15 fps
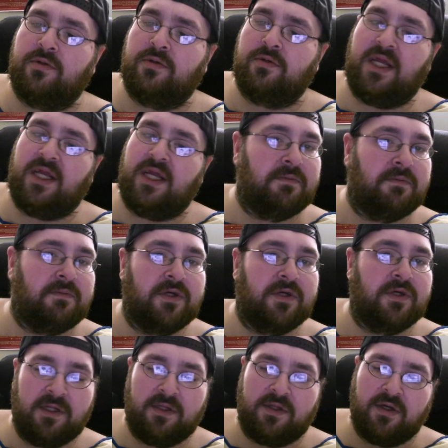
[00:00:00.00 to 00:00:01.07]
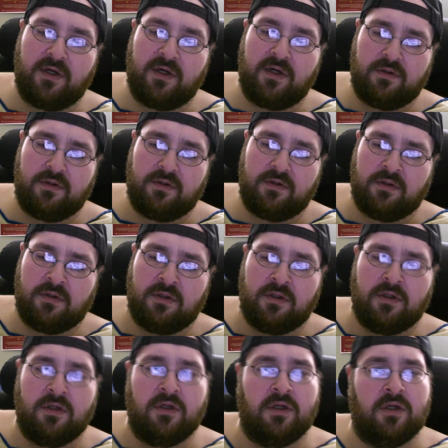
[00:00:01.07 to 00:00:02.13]
Can't smell any menthol.
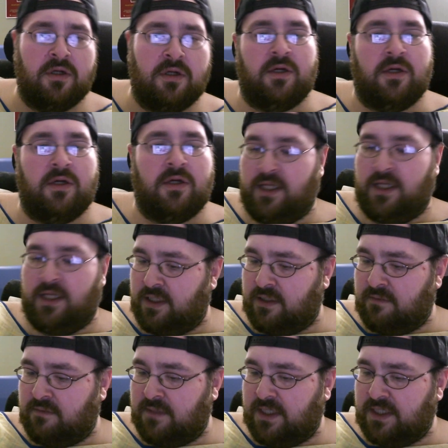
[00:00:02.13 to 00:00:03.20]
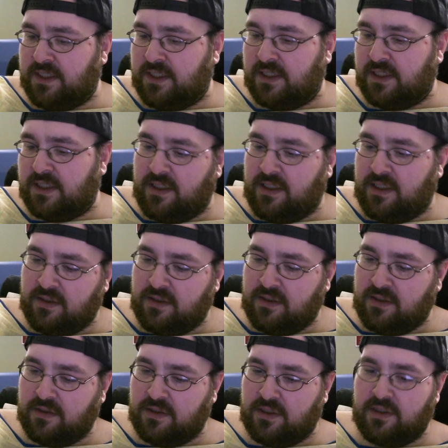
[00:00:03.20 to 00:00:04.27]
And basically,
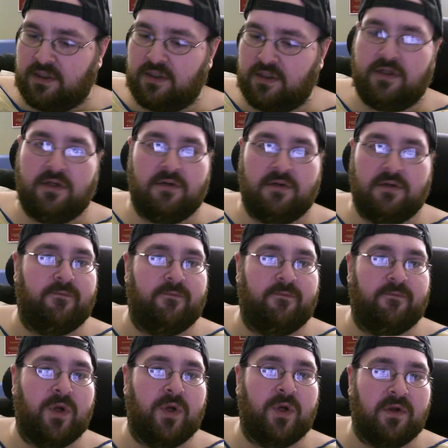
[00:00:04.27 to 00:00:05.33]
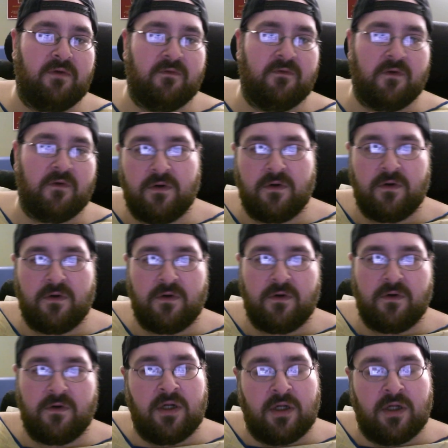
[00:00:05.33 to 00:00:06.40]
before we go any further,
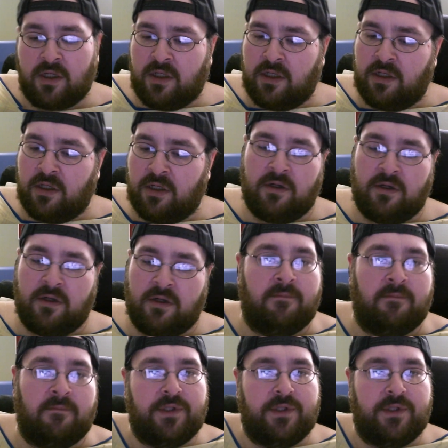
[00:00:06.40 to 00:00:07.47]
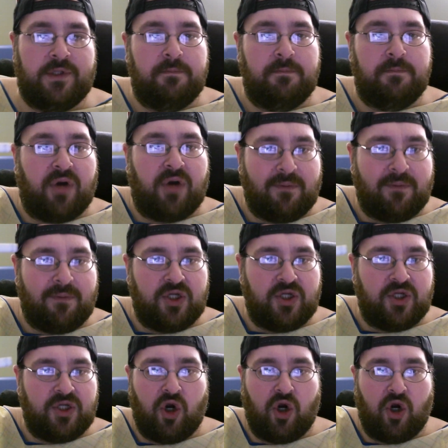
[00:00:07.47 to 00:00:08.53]
to properly
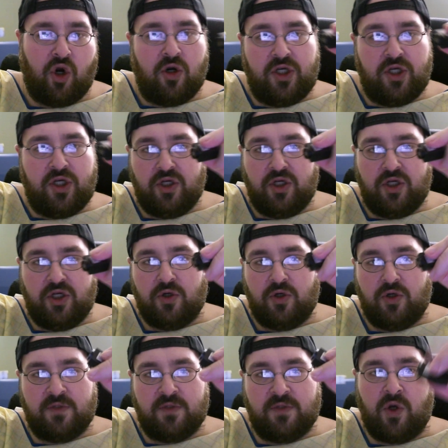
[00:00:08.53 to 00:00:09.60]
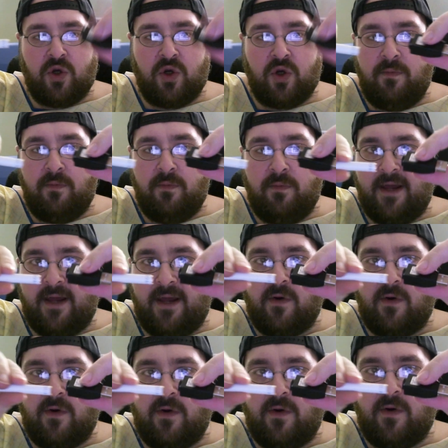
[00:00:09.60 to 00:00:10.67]
charge your Smoko
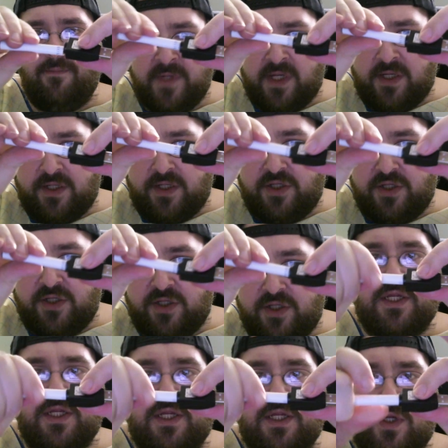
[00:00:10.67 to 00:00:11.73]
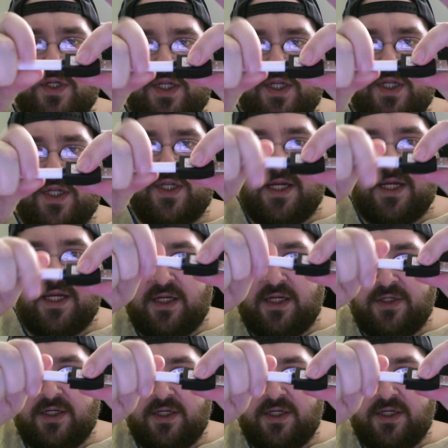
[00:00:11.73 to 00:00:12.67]
battery, you basically want to take and